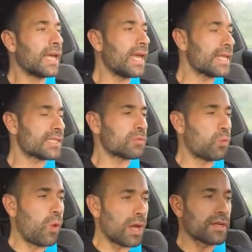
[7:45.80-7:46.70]
It's
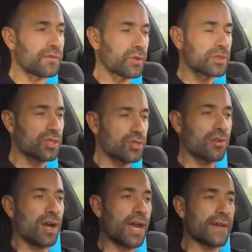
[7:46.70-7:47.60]
wonderful to
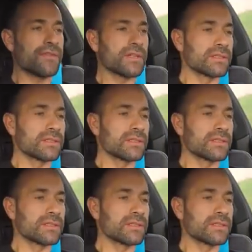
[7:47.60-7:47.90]
drive.